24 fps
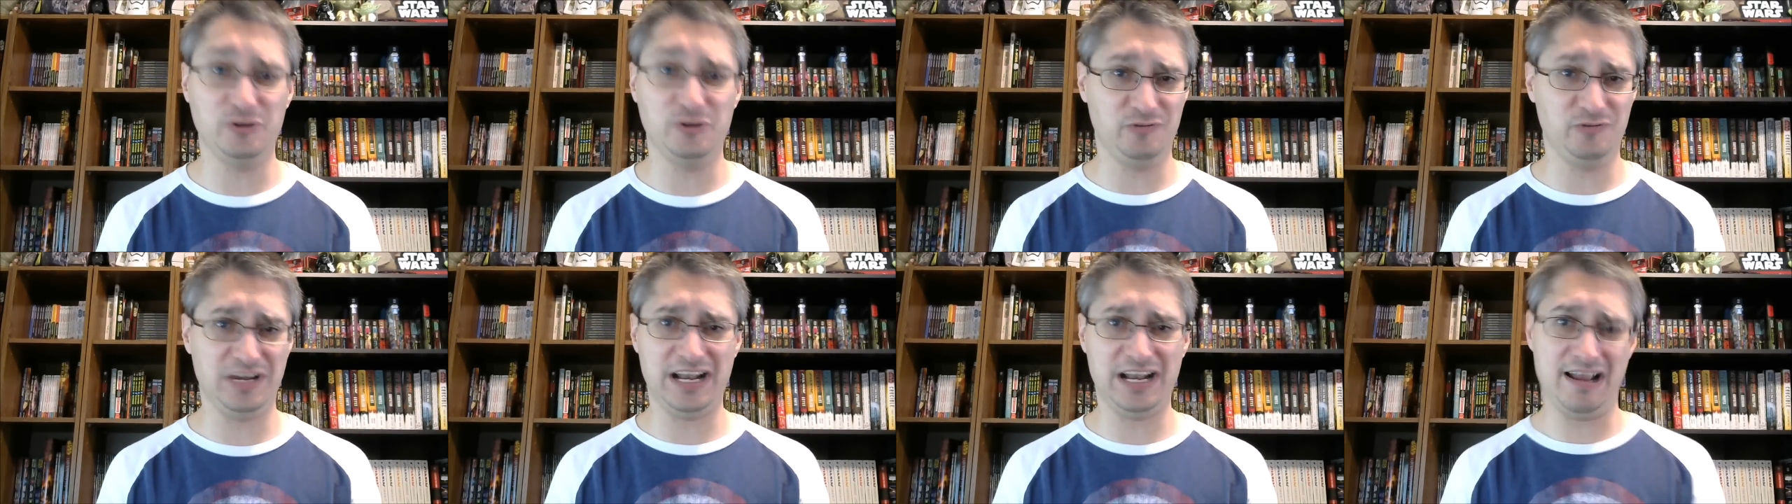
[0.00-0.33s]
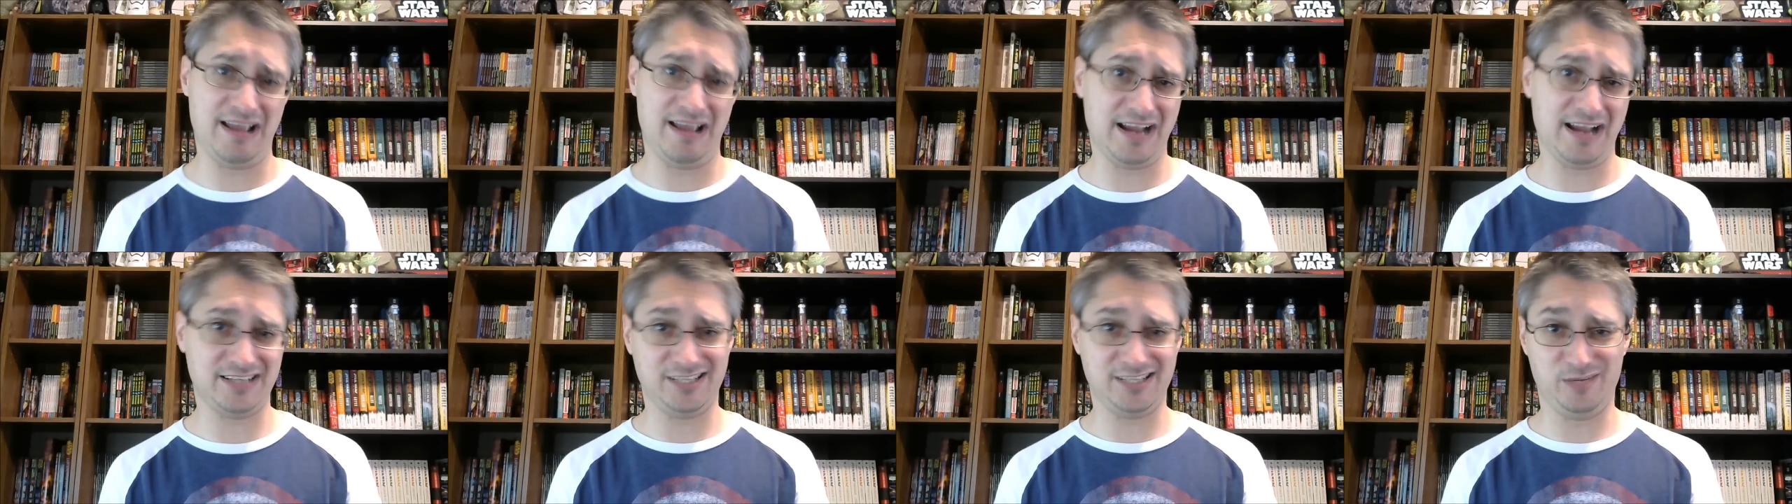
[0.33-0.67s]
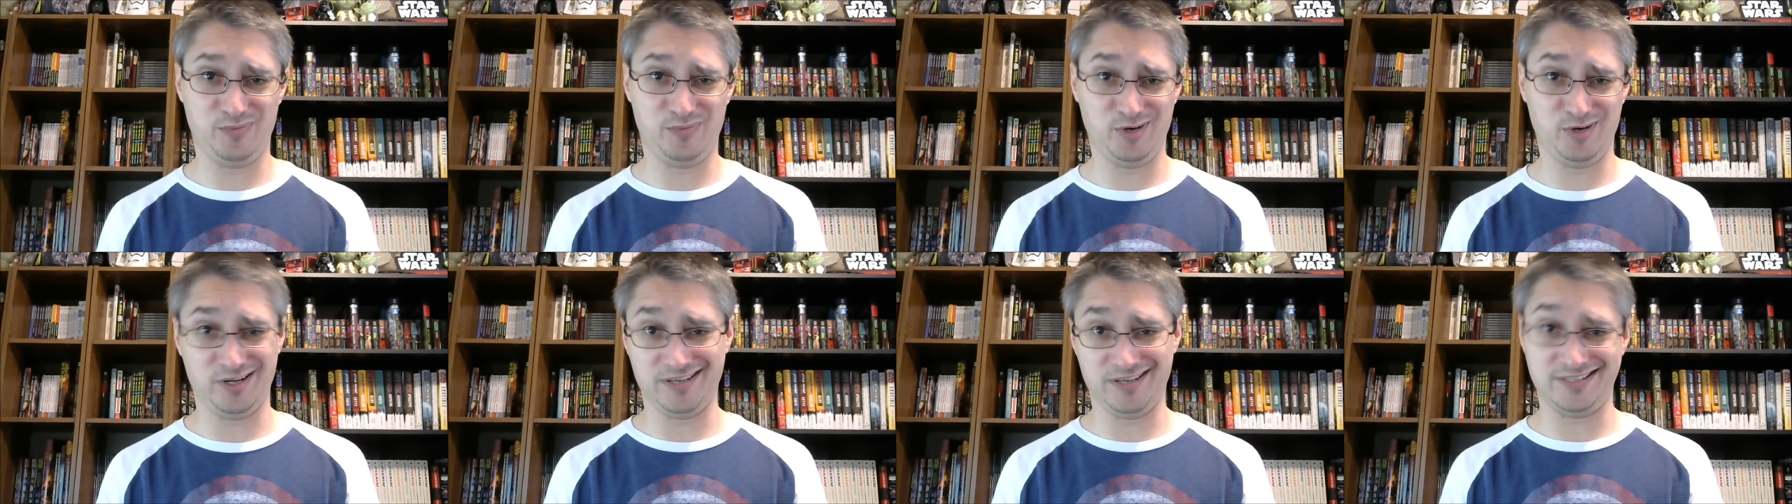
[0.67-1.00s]
you've got to actually
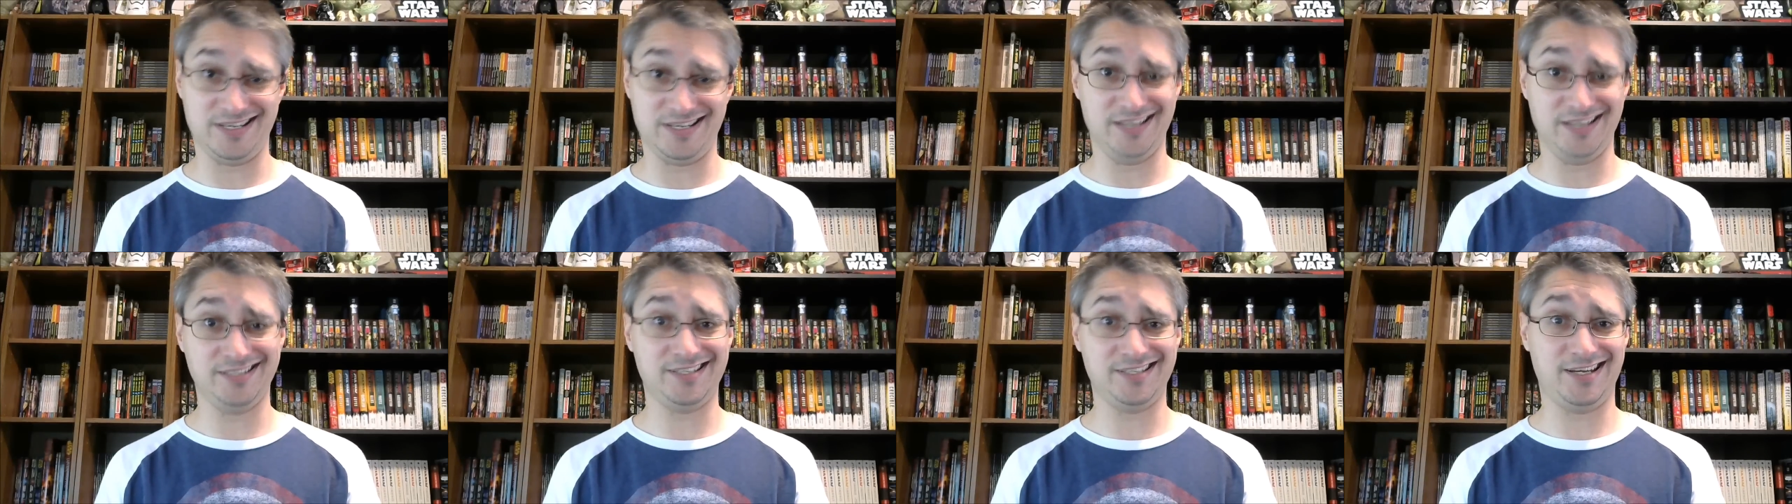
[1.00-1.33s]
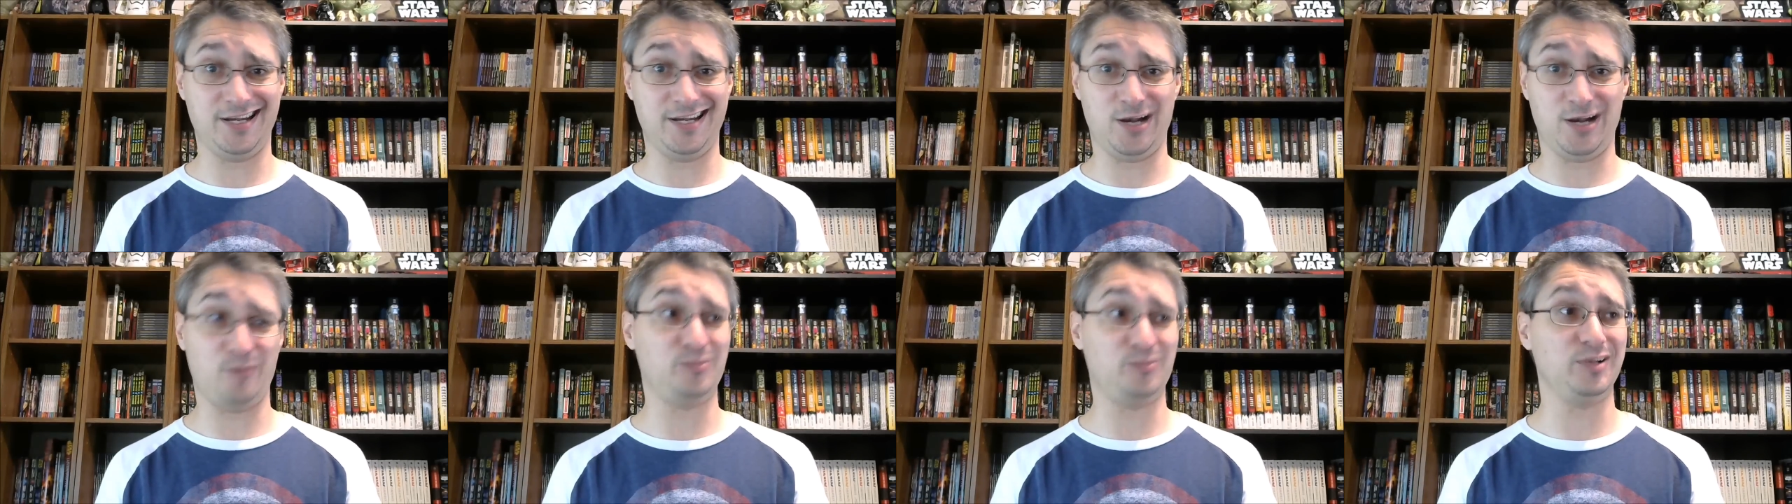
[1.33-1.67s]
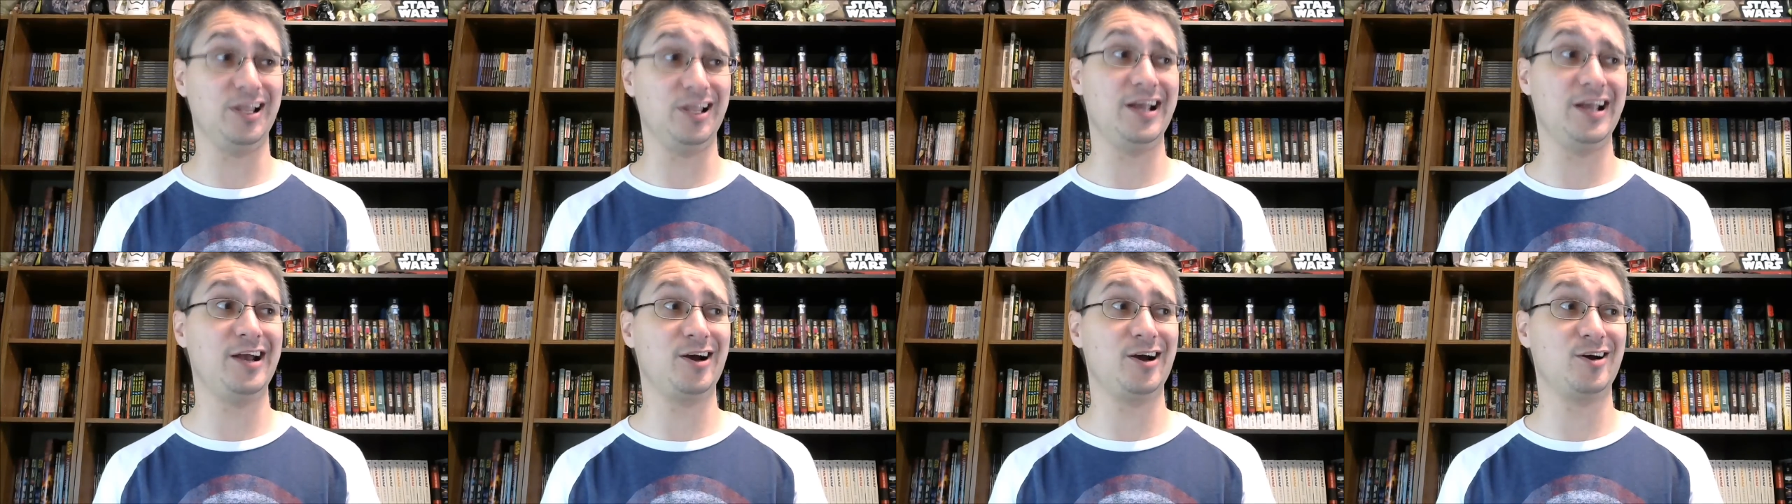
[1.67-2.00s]
put a disc in a
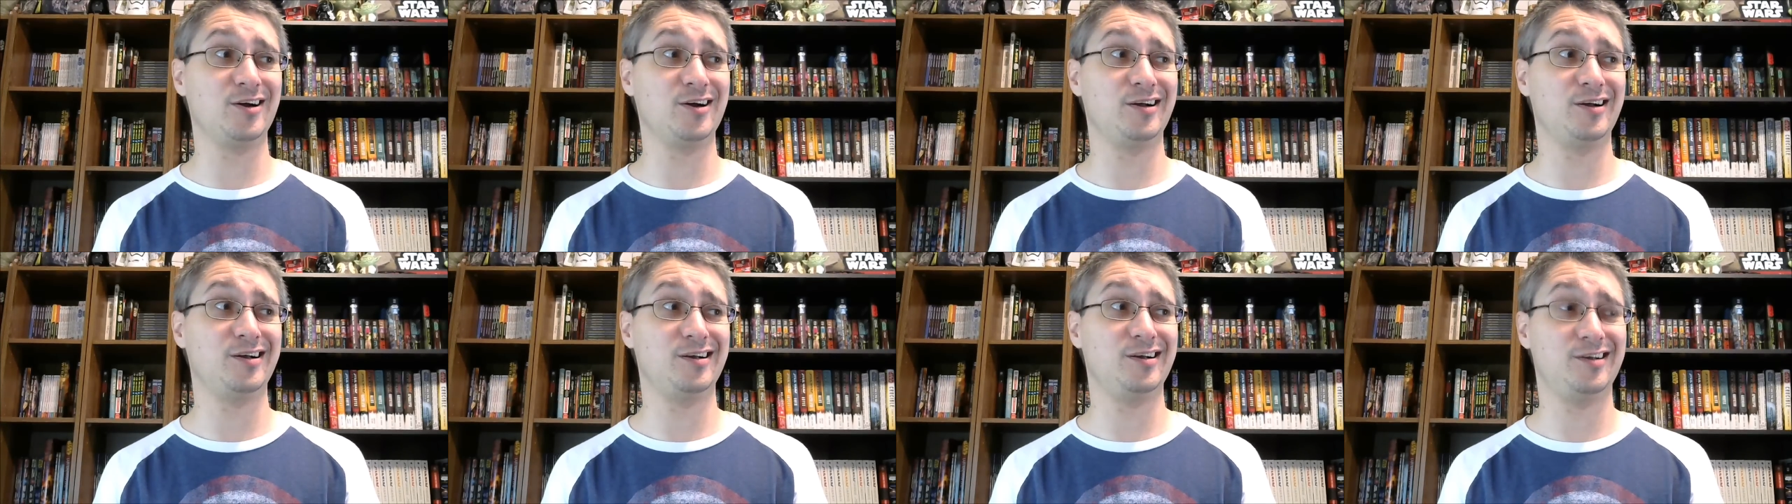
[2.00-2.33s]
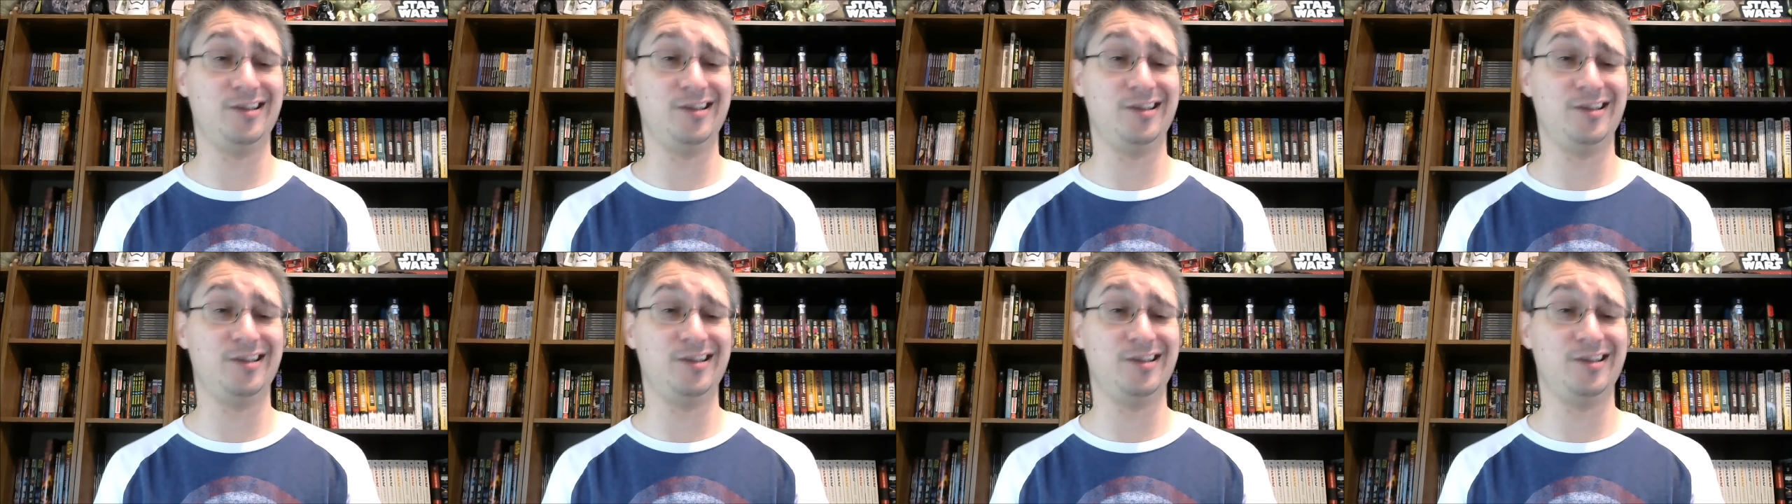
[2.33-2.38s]
player?